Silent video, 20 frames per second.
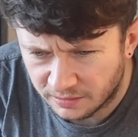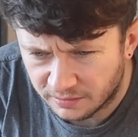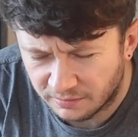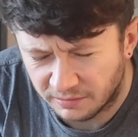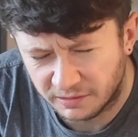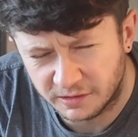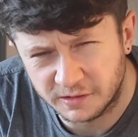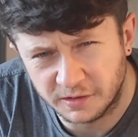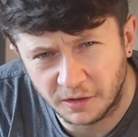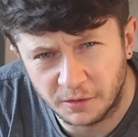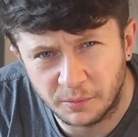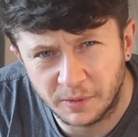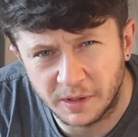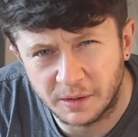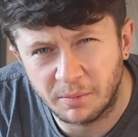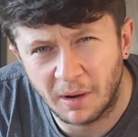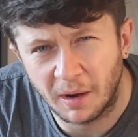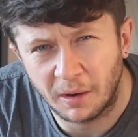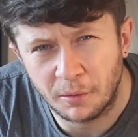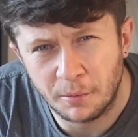there's so many
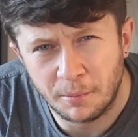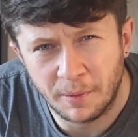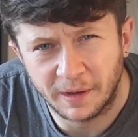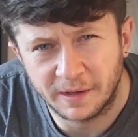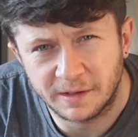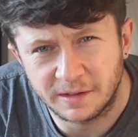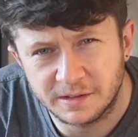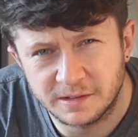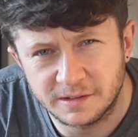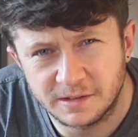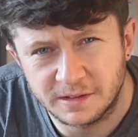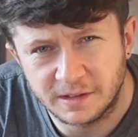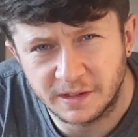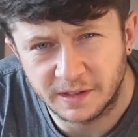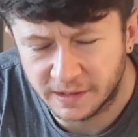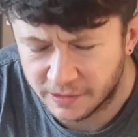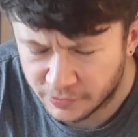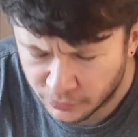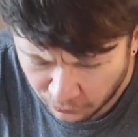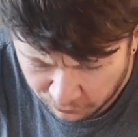power banks in
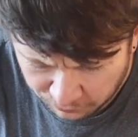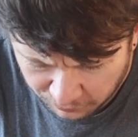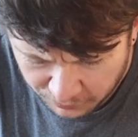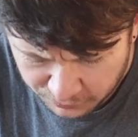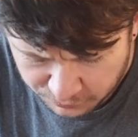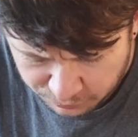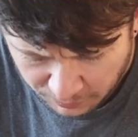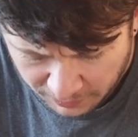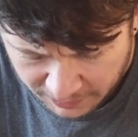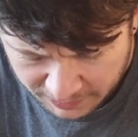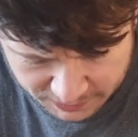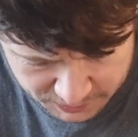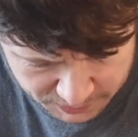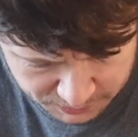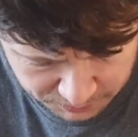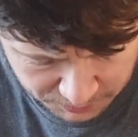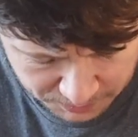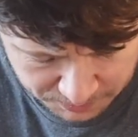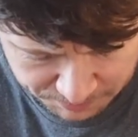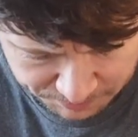EcoFlow's range,
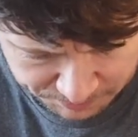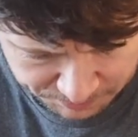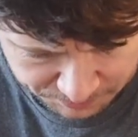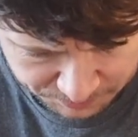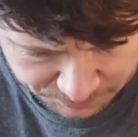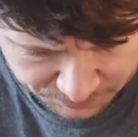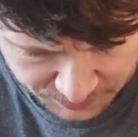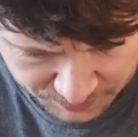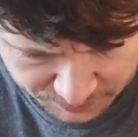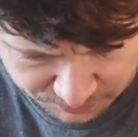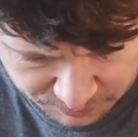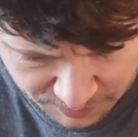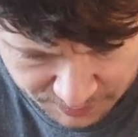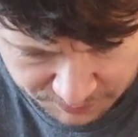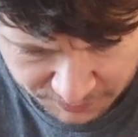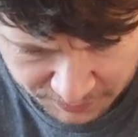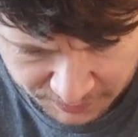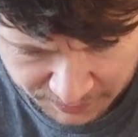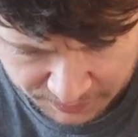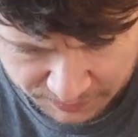from the
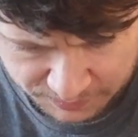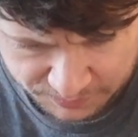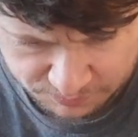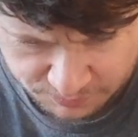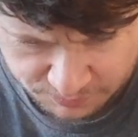River